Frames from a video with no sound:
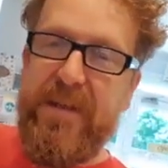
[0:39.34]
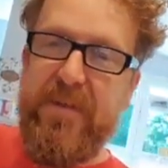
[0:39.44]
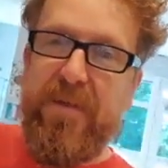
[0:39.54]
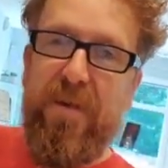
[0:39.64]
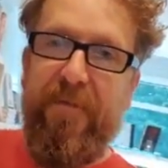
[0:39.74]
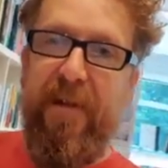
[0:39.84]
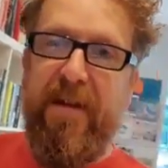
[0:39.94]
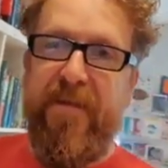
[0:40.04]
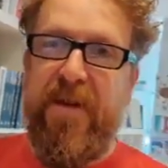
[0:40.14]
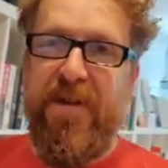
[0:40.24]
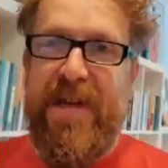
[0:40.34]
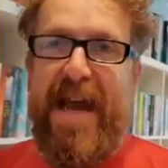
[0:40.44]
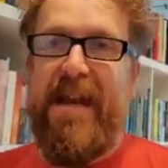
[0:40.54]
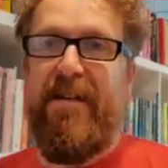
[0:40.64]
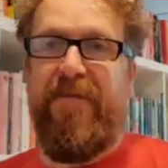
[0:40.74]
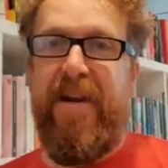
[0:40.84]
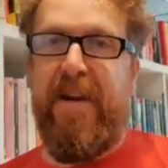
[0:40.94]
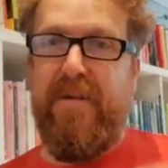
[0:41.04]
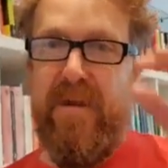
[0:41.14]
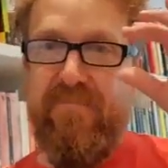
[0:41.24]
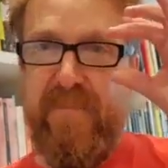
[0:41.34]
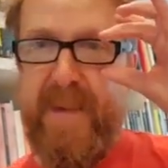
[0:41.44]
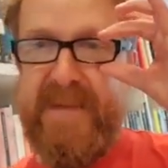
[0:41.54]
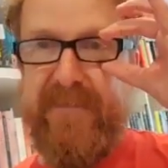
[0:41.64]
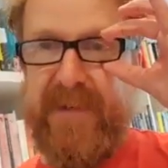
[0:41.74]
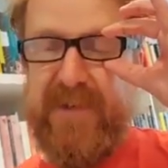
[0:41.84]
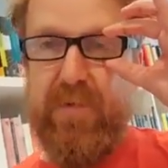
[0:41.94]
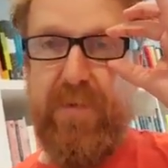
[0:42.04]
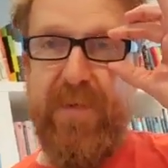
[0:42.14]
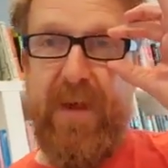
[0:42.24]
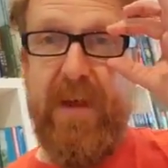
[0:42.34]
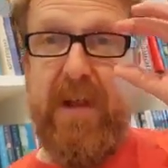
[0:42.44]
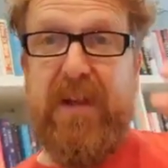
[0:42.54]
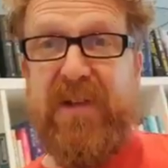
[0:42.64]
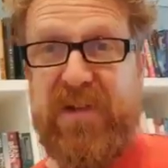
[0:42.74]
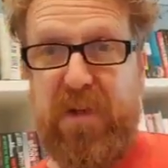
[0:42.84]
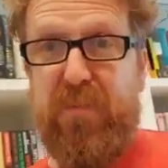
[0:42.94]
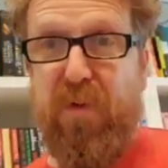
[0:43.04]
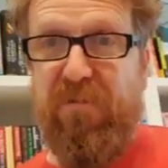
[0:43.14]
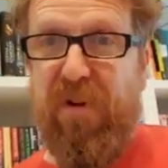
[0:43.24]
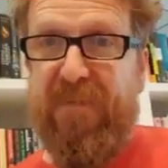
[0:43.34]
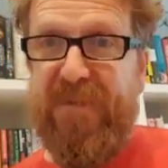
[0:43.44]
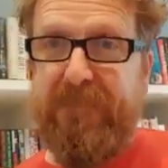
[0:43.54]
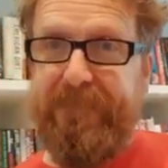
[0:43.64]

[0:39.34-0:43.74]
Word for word: to a good friend of hers and fellow romantic fiction author, Sue Moorcroft.